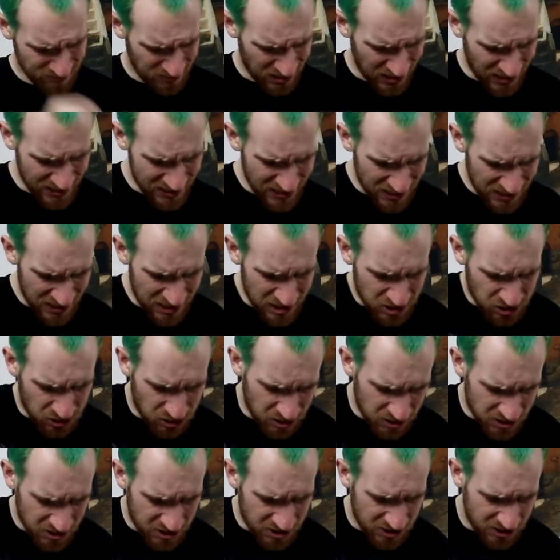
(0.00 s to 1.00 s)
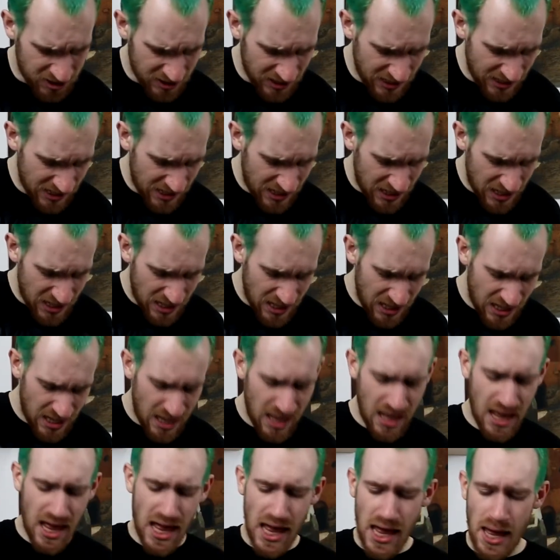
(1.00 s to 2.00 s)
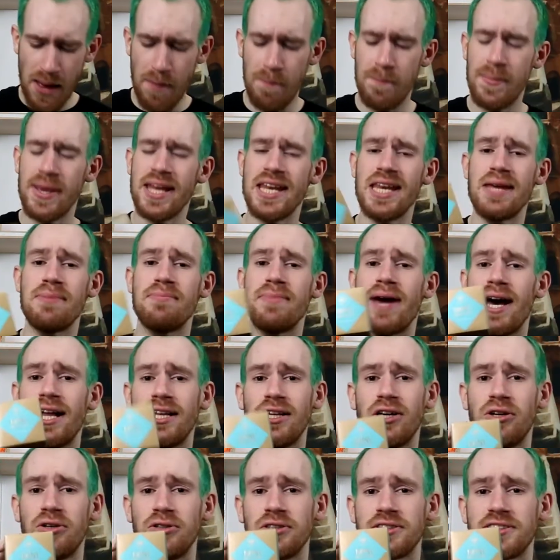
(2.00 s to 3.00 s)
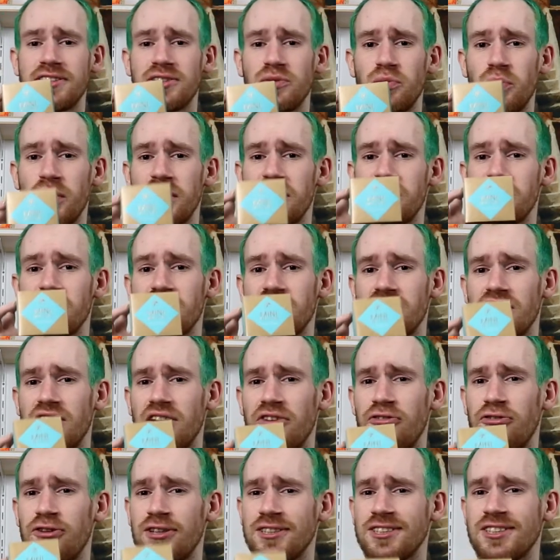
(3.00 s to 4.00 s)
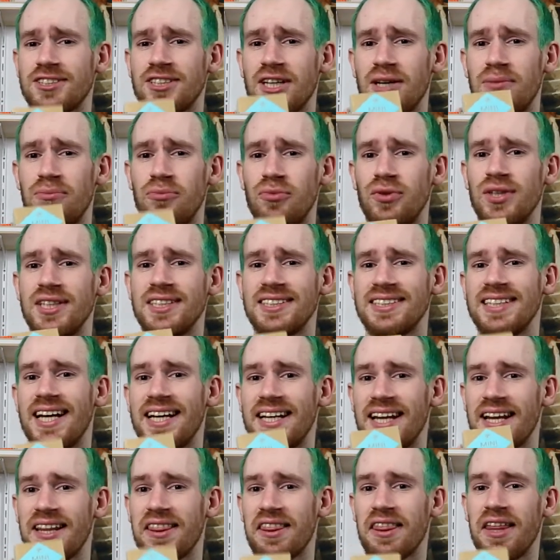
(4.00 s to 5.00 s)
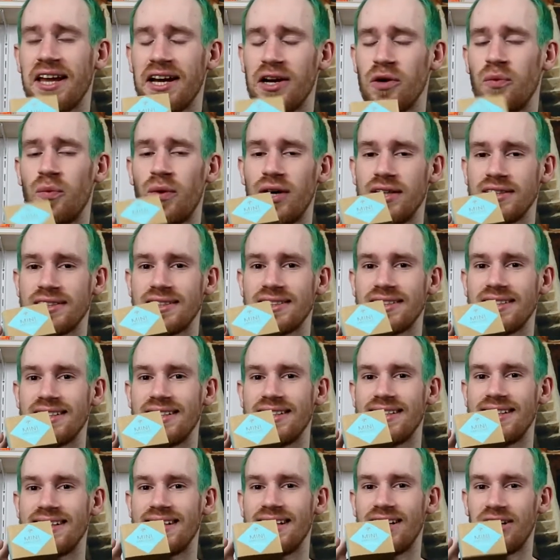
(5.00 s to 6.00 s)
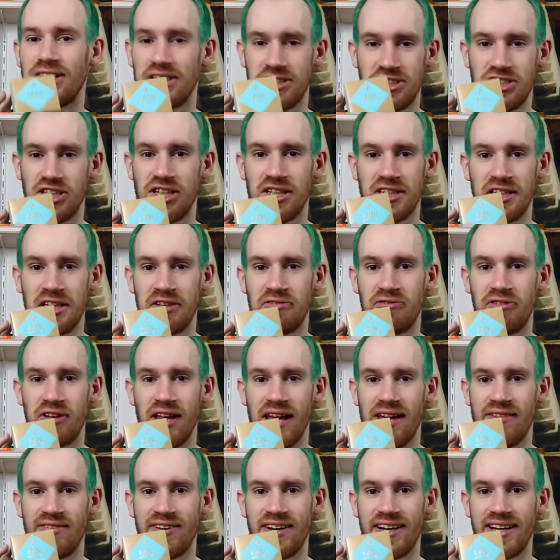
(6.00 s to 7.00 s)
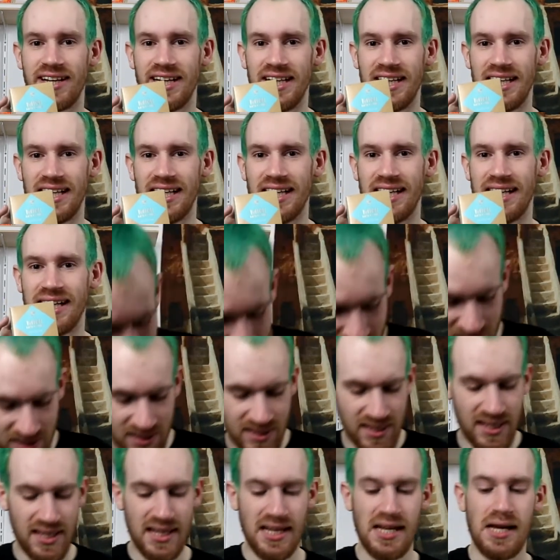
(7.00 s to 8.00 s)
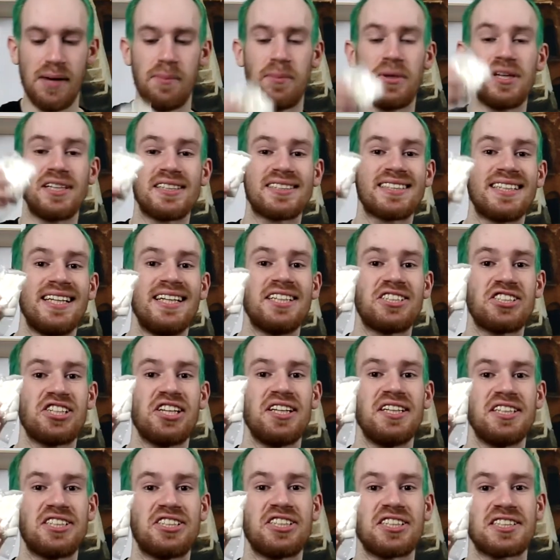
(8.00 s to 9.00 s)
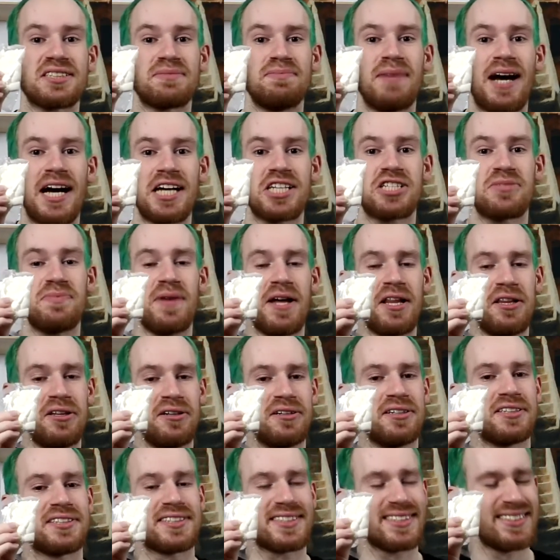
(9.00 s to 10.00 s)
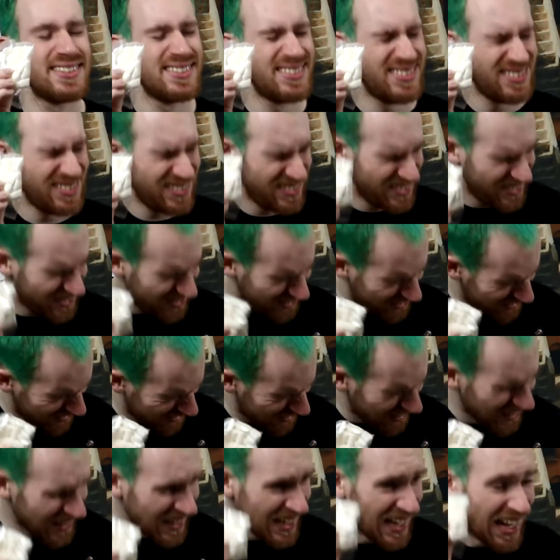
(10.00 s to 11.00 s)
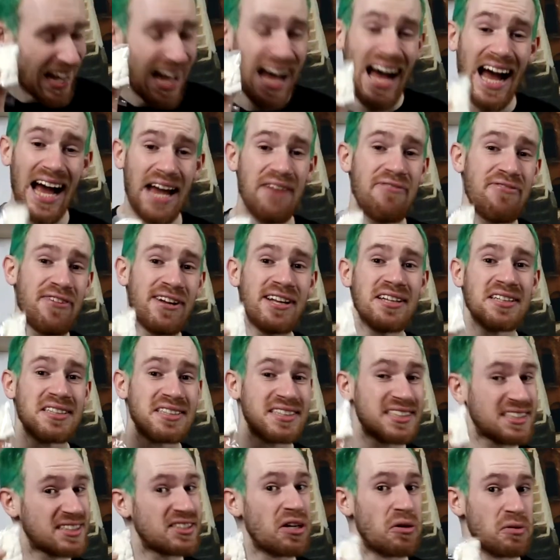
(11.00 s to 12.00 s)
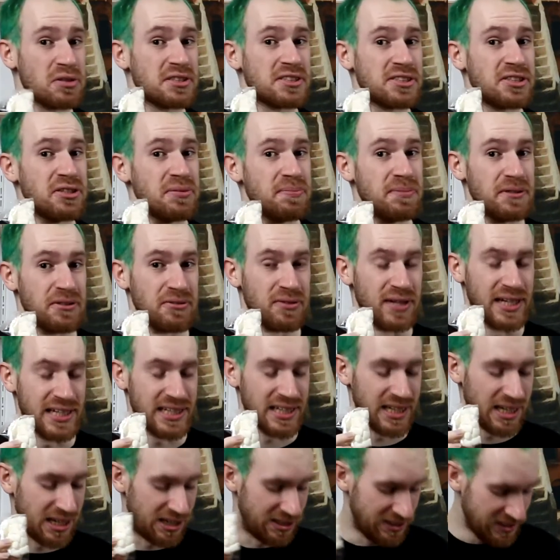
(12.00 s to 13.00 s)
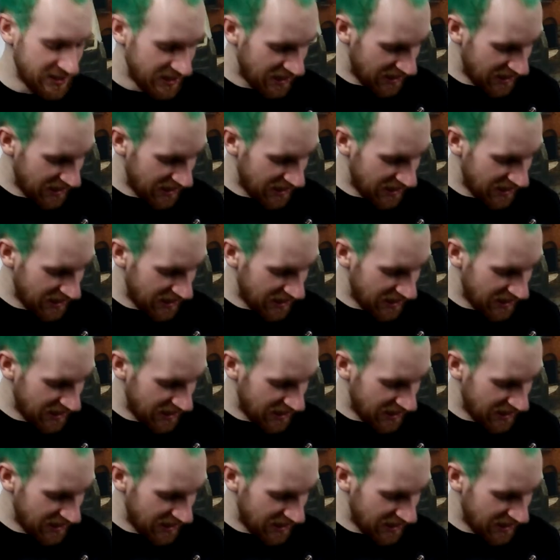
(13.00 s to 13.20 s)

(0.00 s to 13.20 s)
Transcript: And then there's also mini mellows, which for some reason I did think was a hot chocolate flavor, but it's literally just marshmallows. I feel so stupid right now.